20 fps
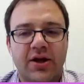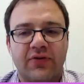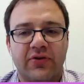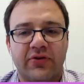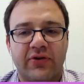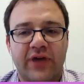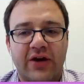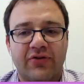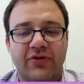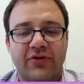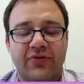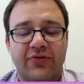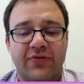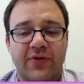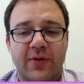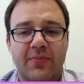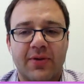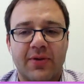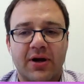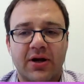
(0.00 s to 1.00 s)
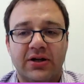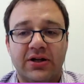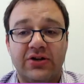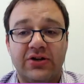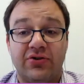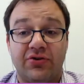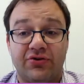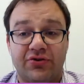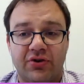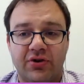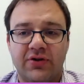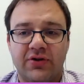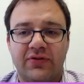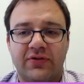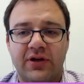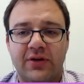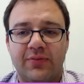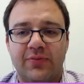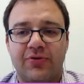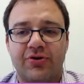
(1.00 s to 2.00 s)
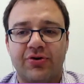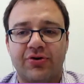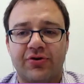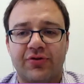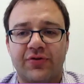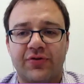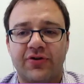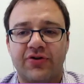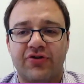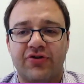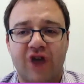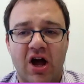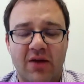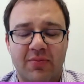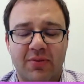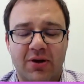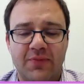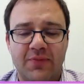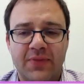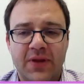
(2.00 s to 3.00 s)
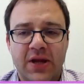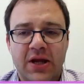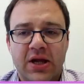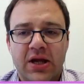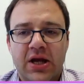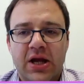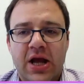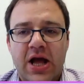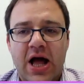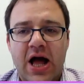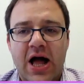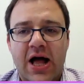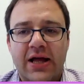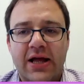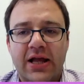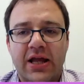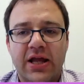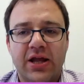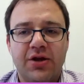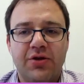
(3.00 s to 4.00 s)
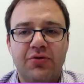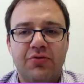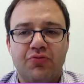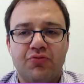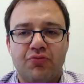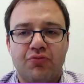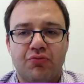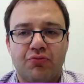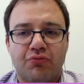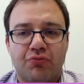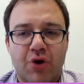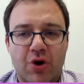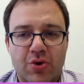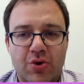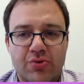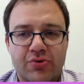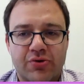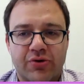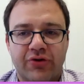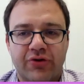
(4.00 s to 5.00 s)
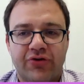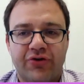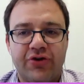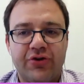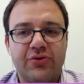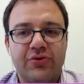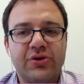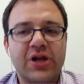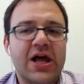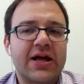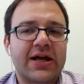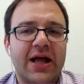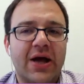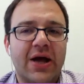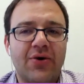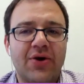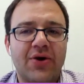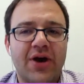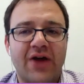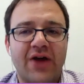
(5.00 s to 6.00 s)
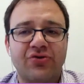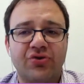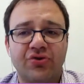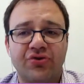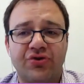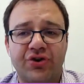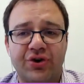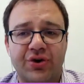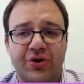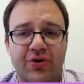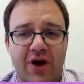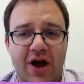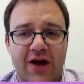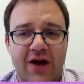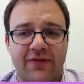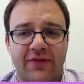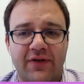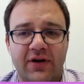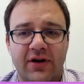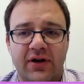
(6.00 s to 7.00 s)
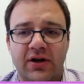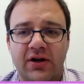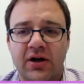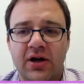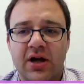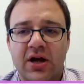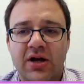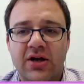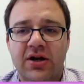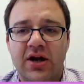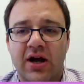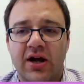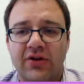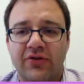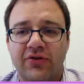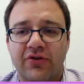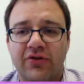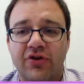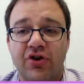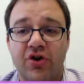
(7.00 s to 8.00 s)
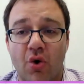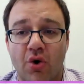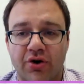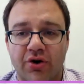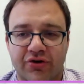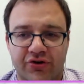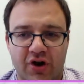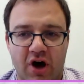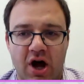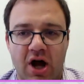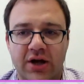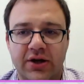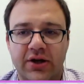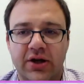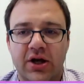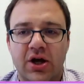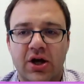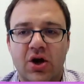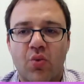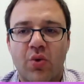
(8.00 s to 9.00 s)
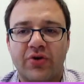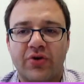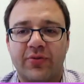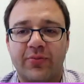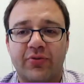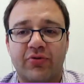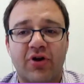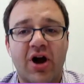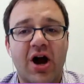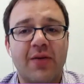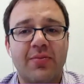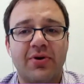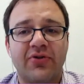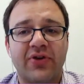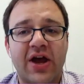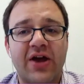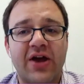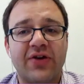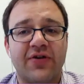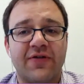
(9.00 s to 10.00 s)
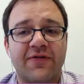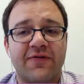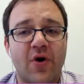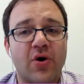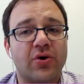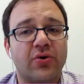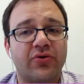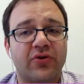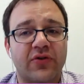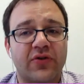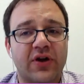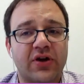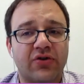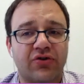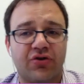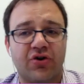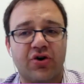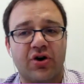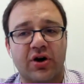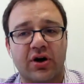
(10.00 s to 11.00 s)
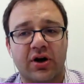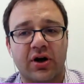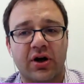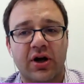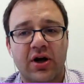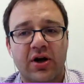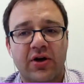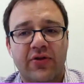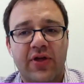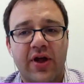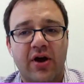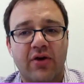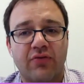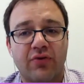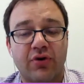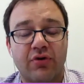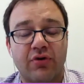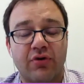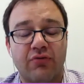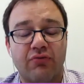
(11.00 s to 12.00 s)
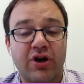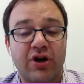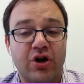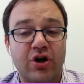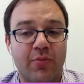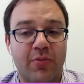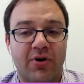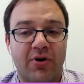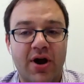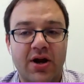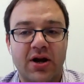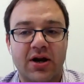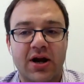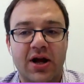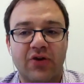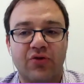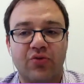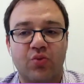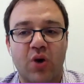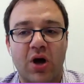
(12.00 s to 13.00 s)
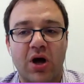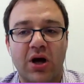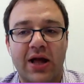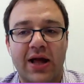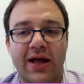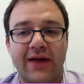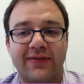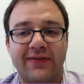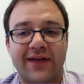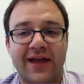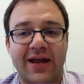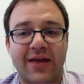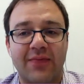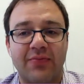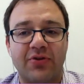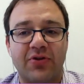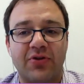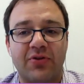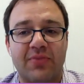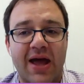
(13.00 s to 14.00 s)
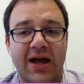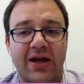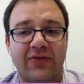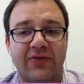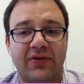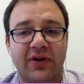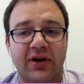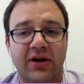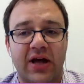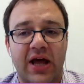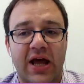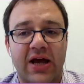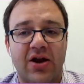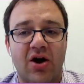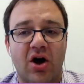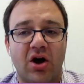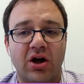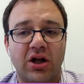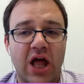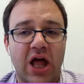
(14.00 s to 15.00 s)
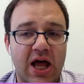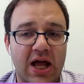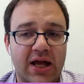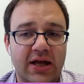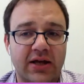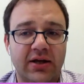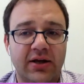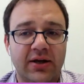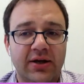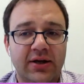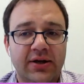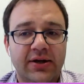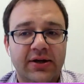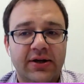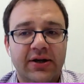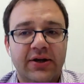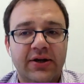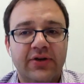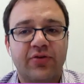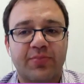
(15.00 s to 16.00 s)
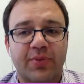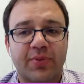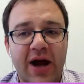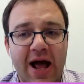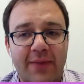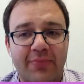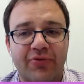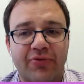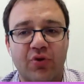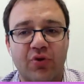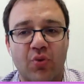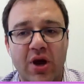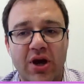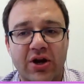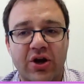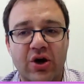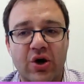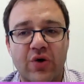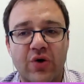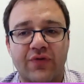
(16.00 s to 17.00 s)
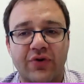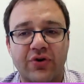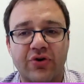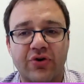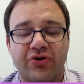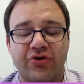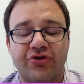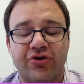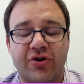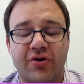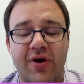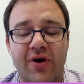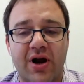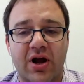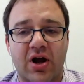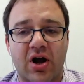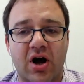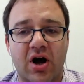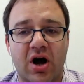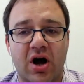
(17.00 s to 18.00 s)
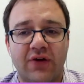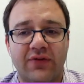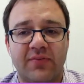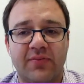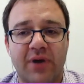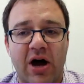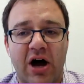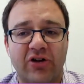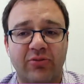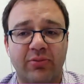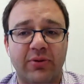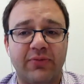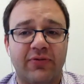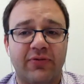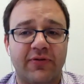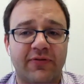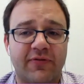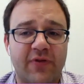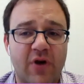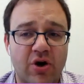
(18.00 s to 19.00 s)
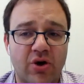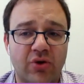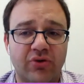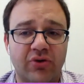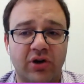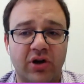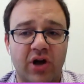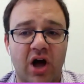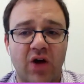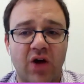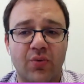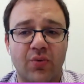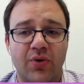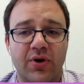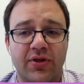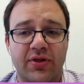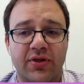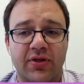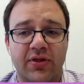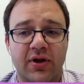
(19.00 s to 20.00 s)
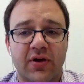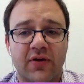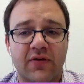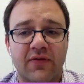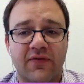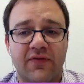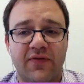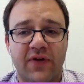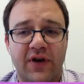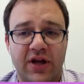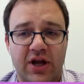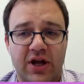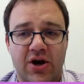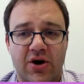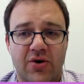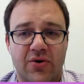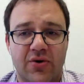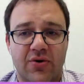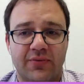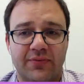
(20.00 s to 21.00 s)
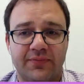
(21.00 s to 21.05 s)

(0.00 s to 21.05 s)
and this is actually from a digital journalist named Christopher Shabo. He wrote, "Do you like how National Geographic does Your Shot, where subscribers enter photos that they took? They are remunerated as well as named in the magazine and online. Is this perhaps the way to go for user-generated content, possibly for photos along with video?"